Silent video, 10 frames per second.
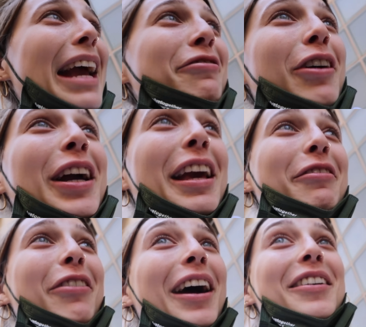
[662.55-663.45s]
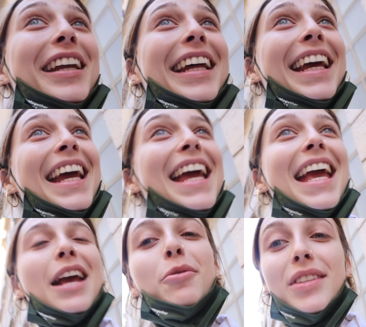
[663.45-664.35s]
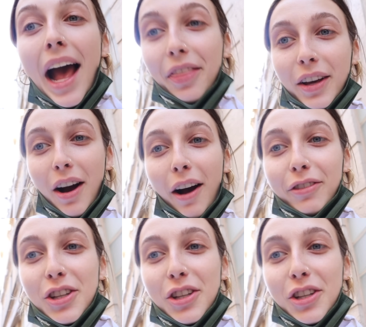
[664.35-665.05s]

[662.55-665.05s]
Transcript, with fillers: I fucking found it. It was at the coffee